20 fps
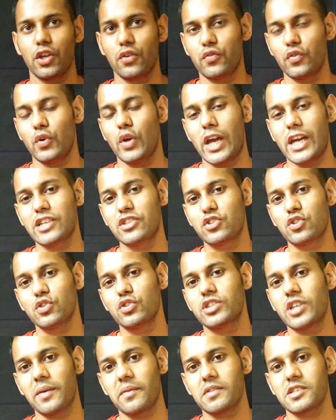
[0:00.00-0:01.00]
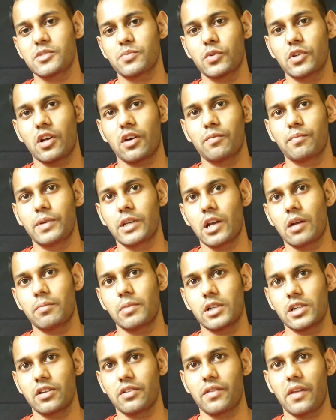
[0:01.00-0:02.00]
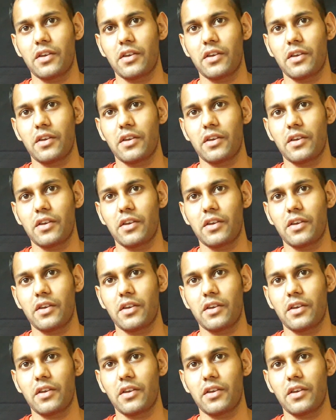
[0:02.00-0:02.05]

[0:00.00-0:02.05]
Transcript: If you ate two tablespoons of peanut butter,